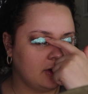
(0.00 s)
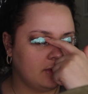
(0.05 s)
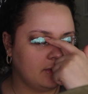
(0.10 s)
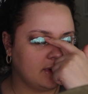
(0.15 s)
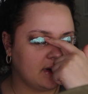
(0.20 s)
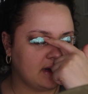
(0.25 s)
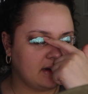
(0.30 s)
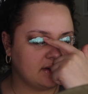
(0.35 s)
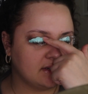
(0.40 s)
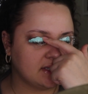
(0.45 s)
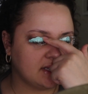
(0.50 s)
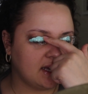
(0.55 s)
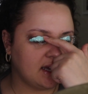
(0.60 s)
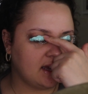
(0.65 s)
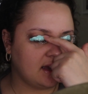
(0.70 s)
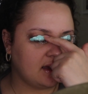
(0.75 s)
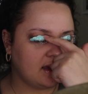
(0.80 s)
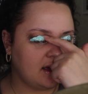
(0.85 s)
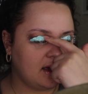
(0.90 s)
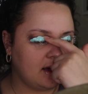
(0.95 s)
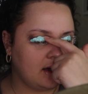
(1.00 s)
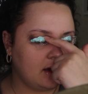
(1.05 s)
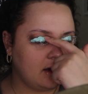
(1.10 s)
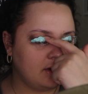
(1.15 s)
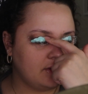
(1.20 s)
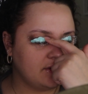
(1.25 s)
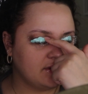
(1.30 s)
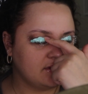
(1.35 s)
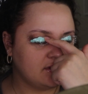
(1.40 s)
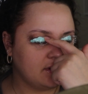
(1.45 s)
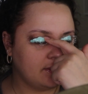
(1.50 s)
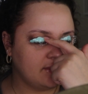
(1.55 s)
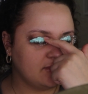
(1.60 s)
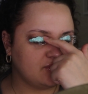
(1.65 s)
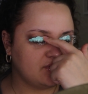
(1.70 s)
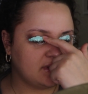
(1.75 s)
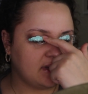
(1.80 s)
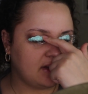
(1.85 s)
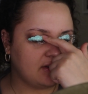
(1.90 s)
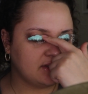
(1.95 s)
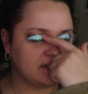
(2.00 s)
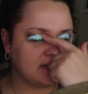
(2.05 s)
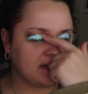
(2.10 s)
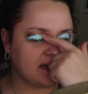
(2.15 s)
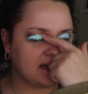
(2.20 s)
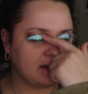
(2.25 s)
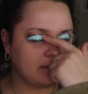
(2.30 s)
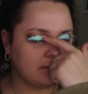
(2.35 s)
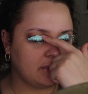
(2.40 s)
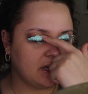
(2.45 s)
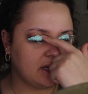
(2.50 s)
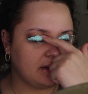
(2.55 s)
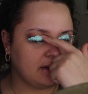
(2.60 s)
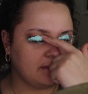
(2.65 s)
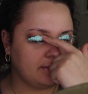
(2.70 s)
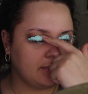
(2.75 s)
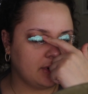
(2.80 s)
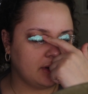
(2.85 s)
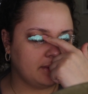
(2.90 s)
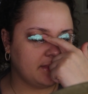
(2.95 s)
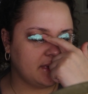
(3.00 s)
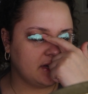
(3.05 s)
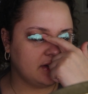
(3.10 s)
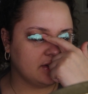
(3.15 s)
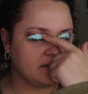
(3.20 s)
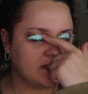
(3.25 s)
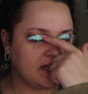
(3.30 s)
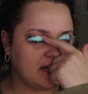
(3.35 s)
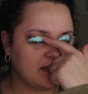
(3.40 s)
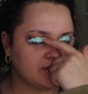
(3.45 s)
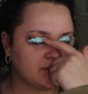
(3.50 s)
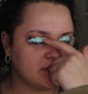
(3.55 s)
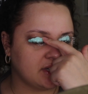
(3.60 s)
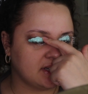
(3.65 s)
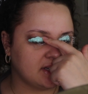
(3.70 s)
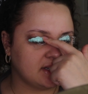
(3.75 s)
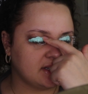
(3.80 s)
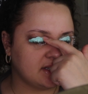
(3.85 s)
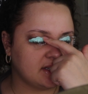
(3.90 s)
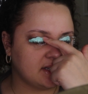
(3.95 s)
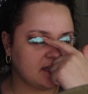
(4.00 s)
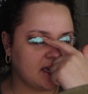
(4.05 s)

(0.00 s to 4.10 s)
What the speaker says: When I was like, oh, there's so much downtime in perming your lashes,